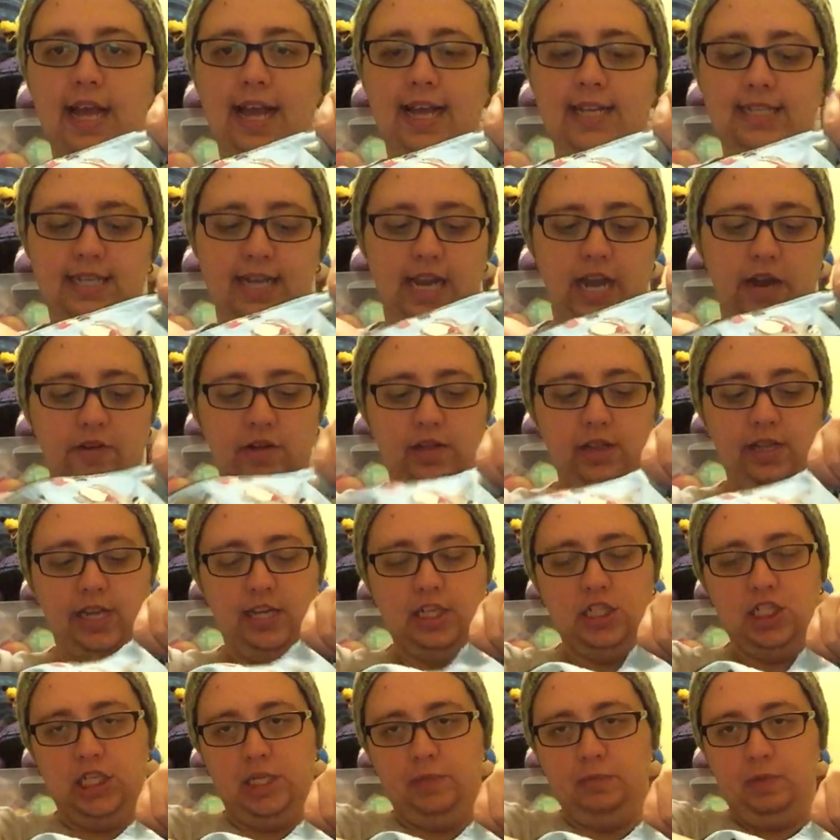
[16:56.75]
It's an Erin
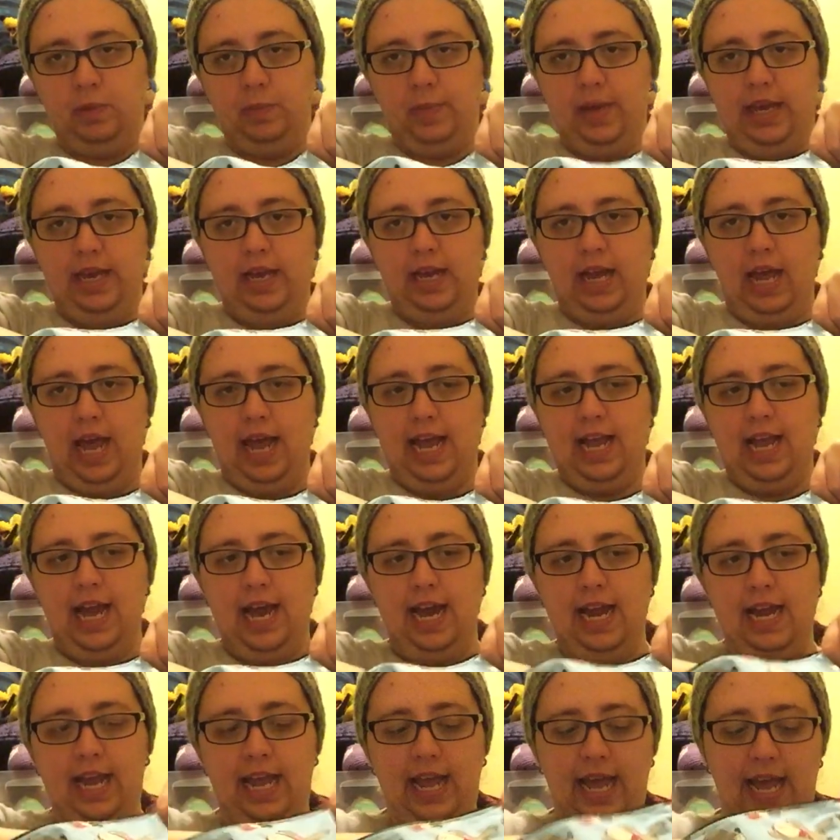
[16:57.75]
Lane Sheeple bag. I
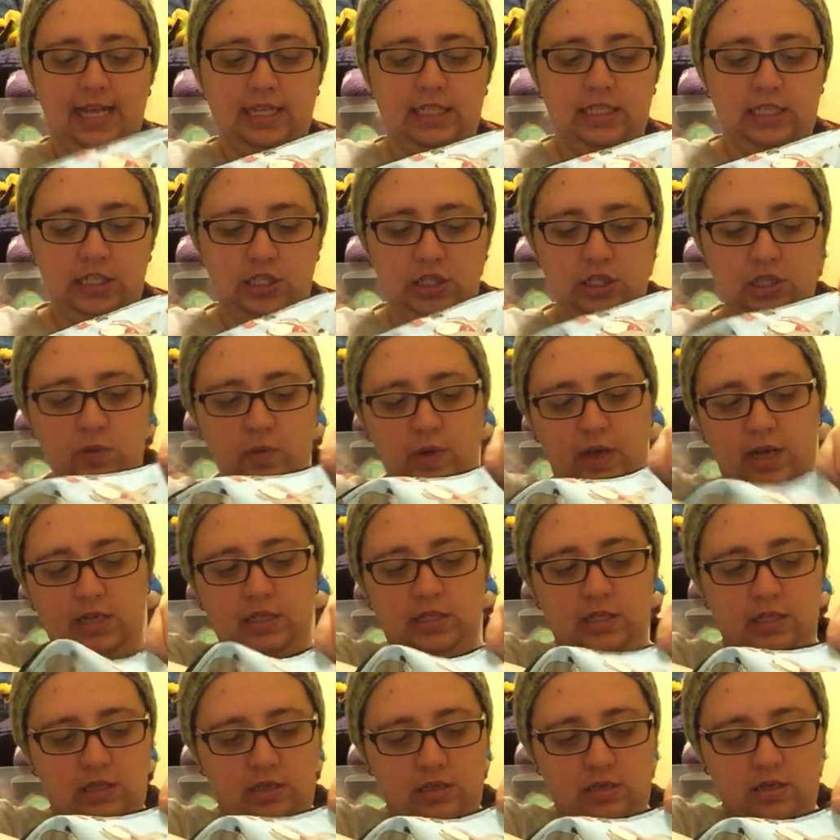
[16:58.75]
got it at Stitches
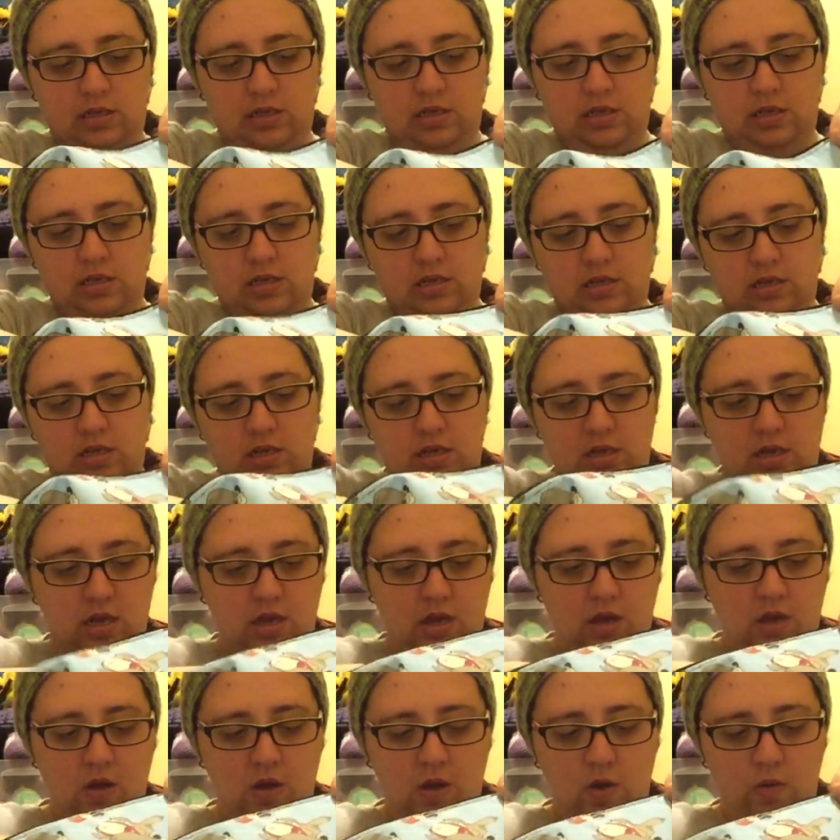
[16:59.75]
West
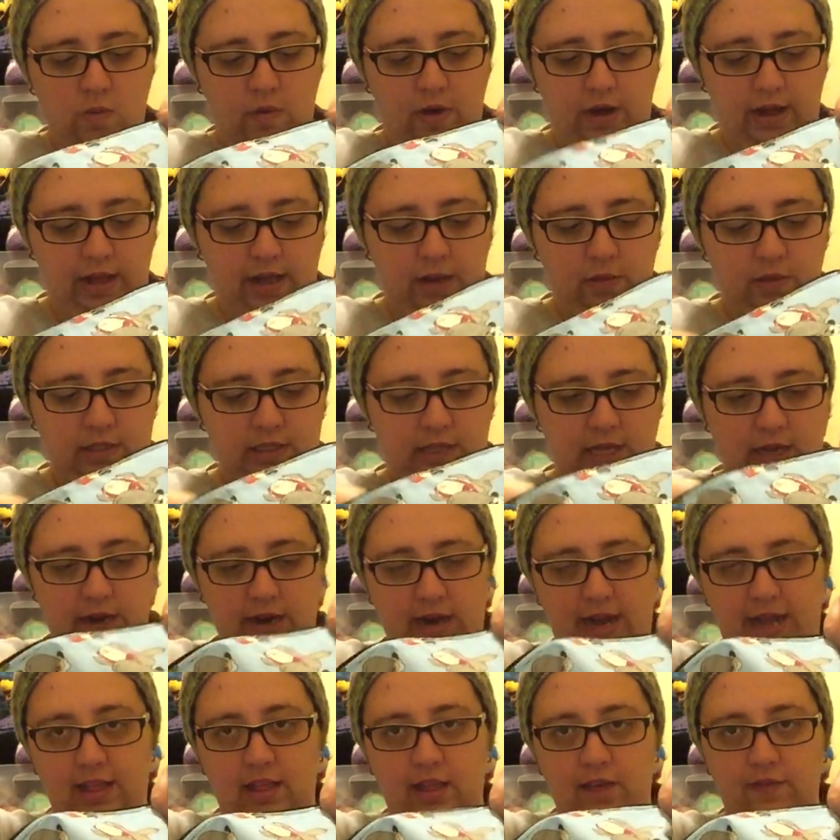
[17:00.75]
while I was
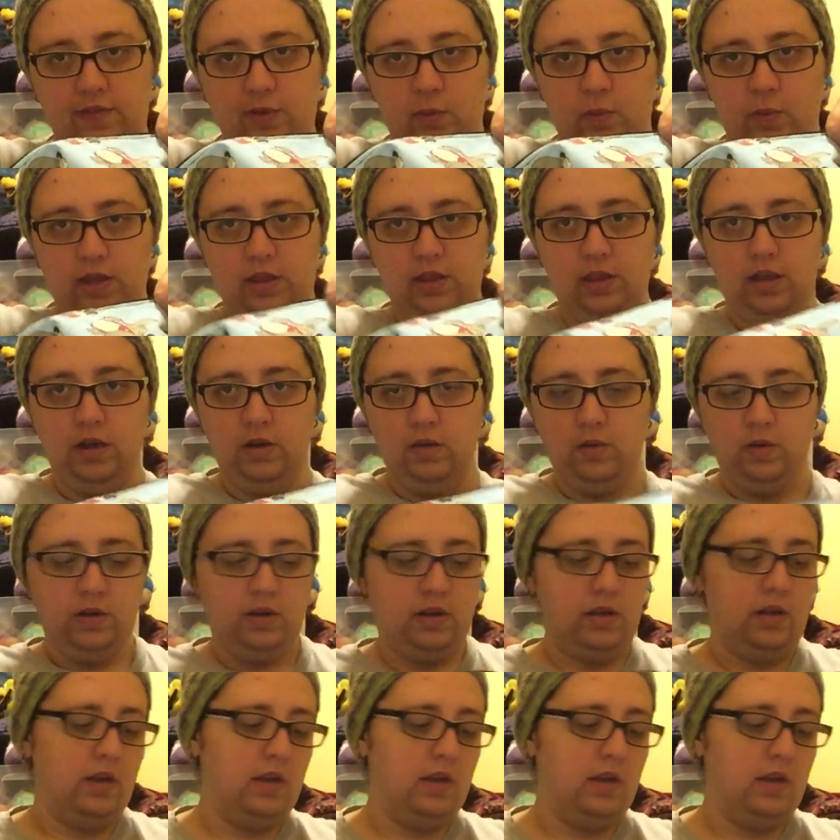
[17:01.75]
there. I love the window.